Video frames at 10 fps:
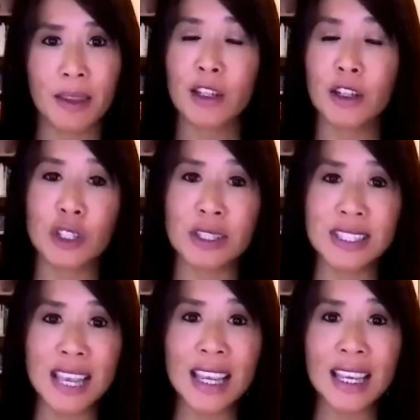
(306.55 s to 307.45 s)
because she's
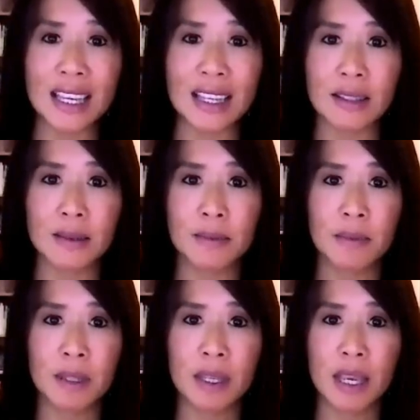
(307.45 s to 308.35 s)
saying it
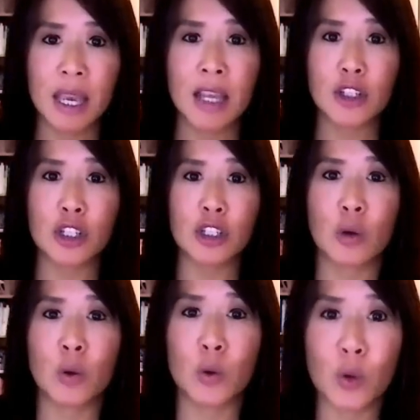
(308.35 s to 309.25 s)
and she's
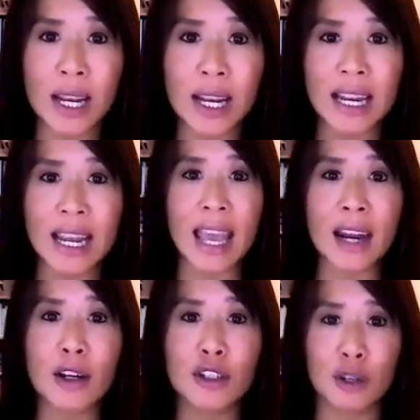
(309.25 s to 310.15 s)
creating an
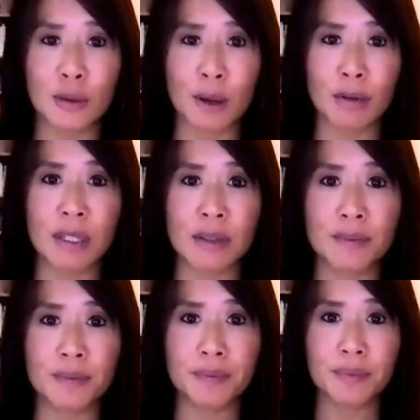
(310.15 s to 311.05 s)
energy around it
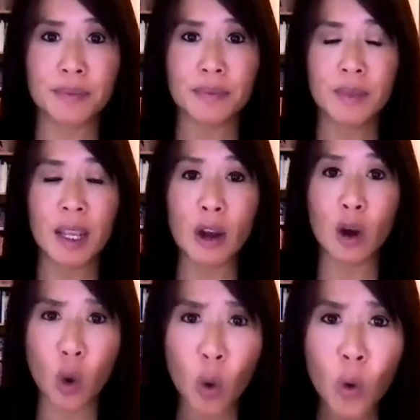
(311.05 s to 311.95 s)
and
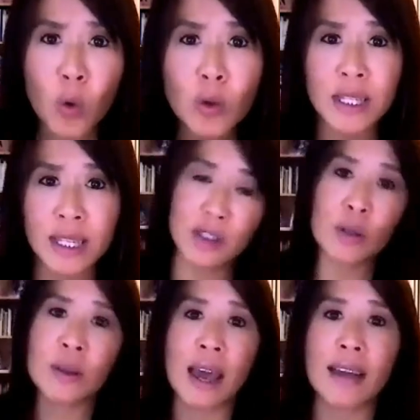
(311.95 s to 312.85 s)
holding
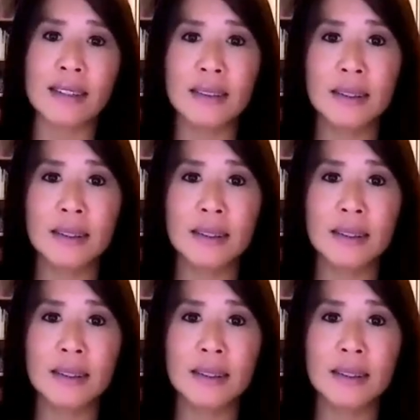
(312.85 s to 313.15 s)
to that.